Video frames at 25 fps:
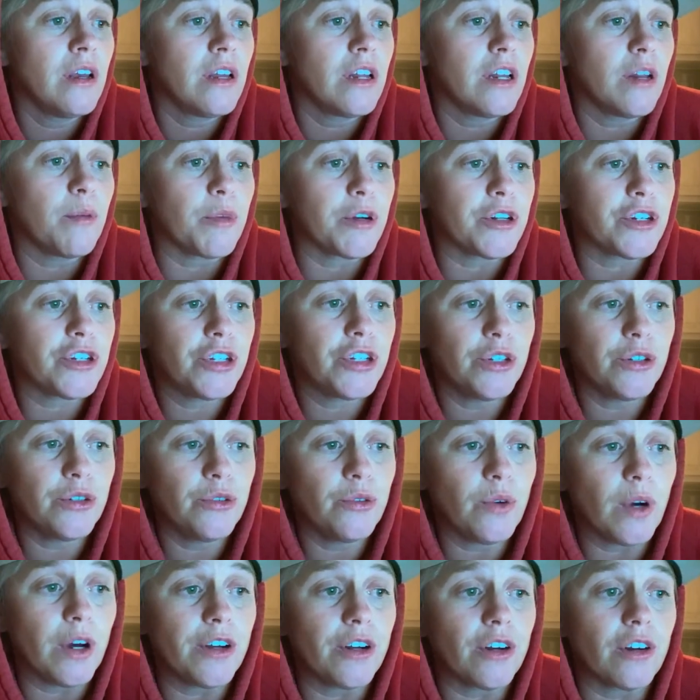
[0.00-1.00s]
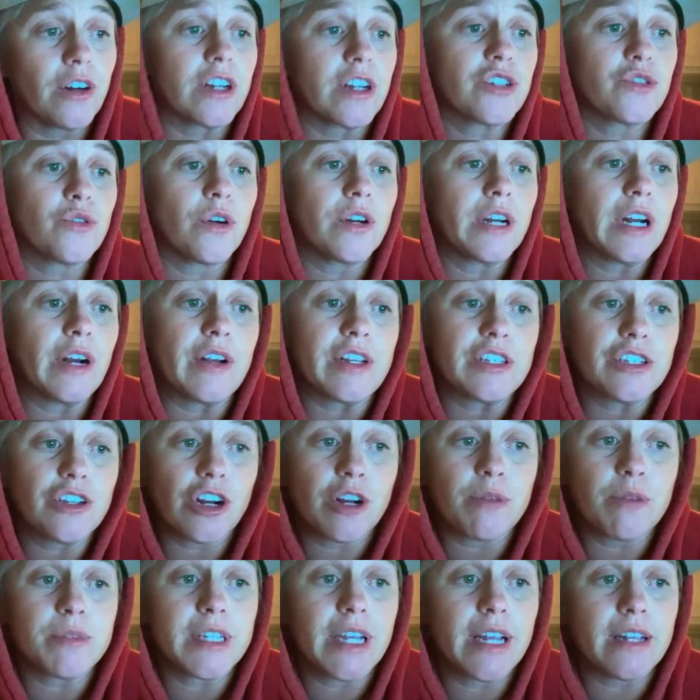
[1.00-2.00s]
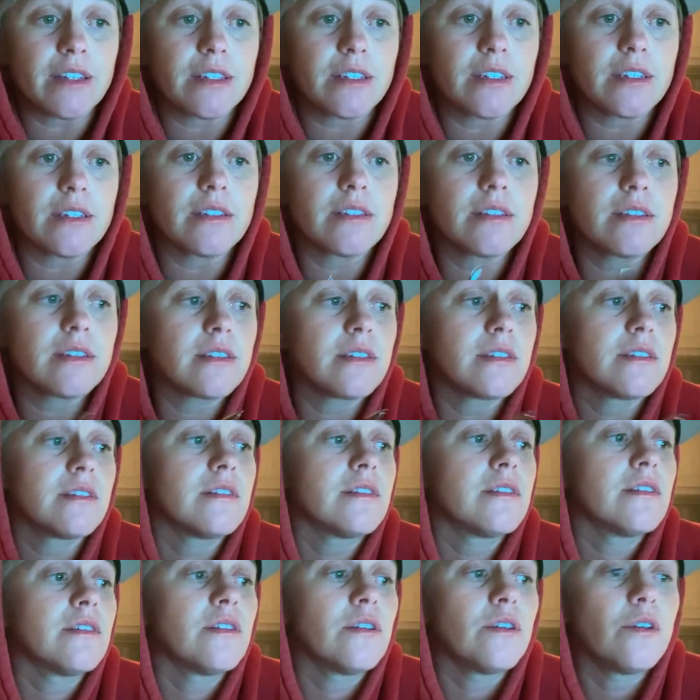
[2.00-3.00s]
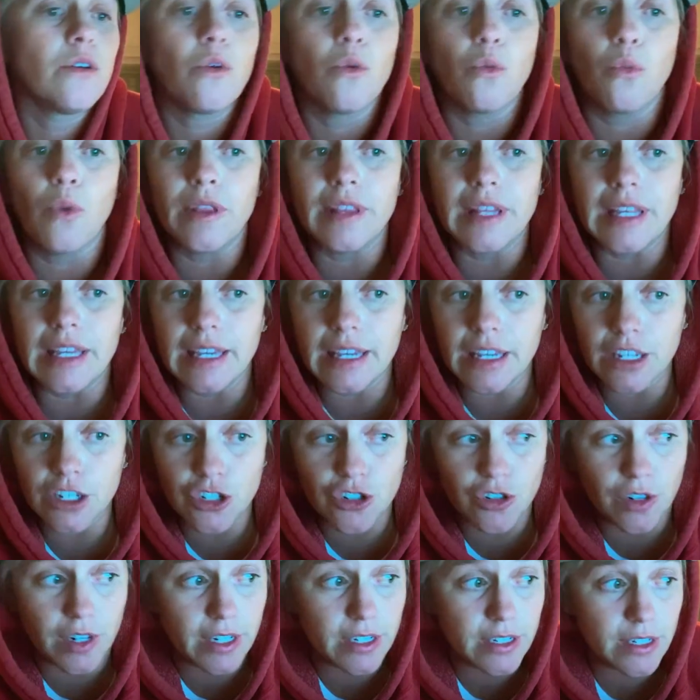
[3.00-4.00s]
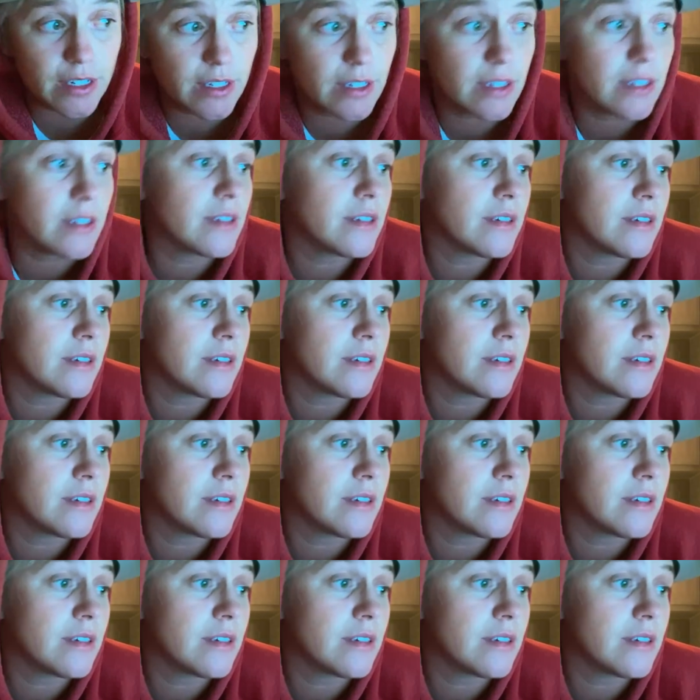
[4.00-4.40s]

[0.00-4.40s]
Number 2, under extraordinary circumstances, when the interests